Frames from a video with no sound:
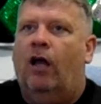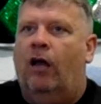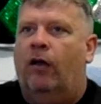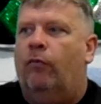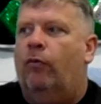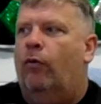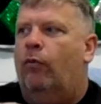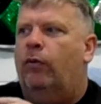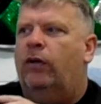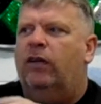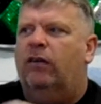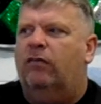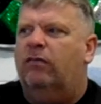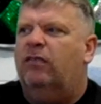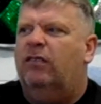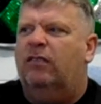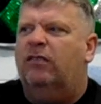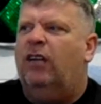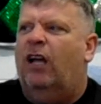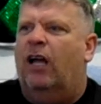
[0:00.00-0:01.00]
Aye, well, we,
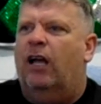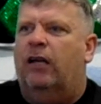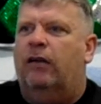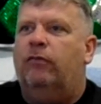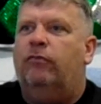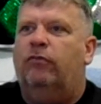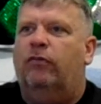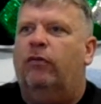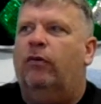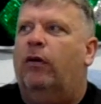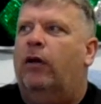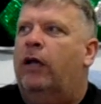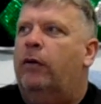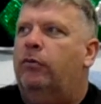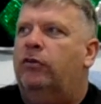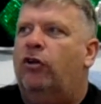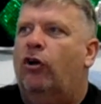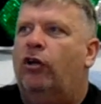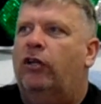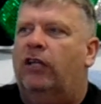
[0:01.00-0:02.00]
aye, he
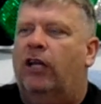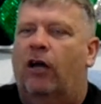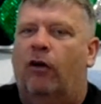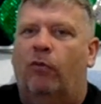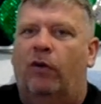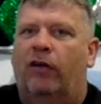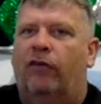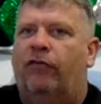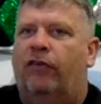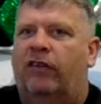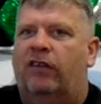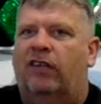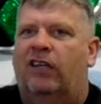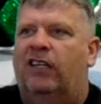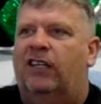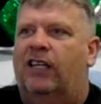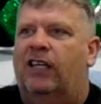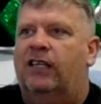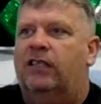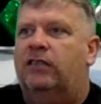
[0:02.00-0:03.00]
was holding that weight for
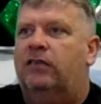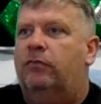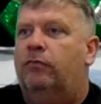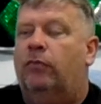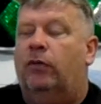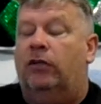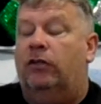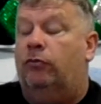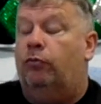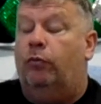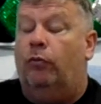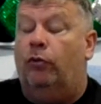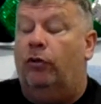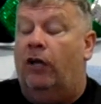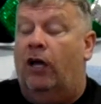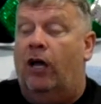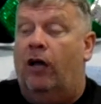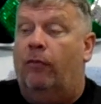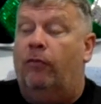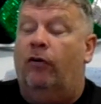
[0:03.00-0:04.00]
three days, which
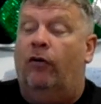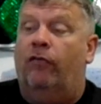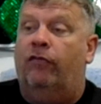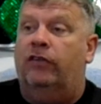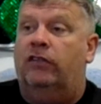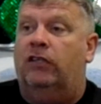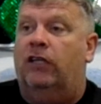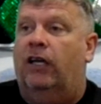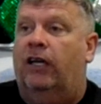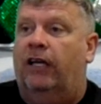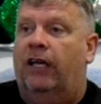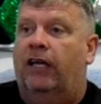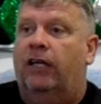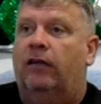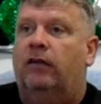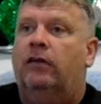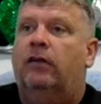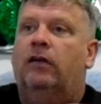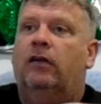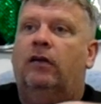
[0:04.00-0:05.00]
won't happen obviously
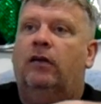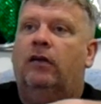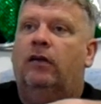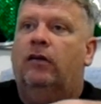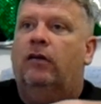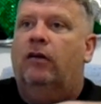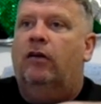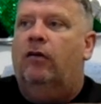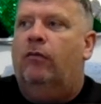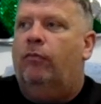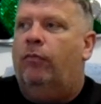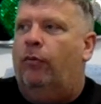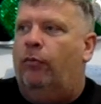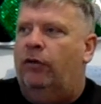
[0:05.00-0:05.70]
again. Mm -hmm.